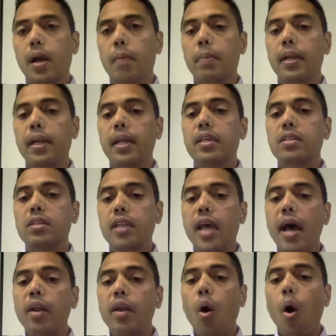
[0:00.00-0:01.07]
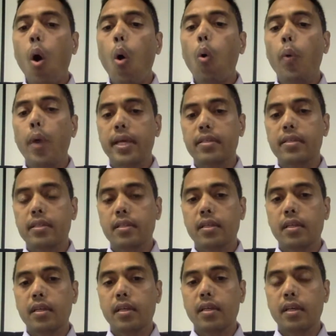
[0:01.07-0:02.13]
but it is not always
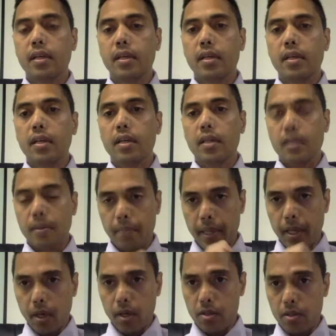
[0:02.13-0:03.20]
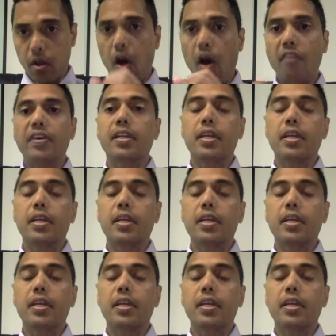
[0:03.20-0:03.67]
because of an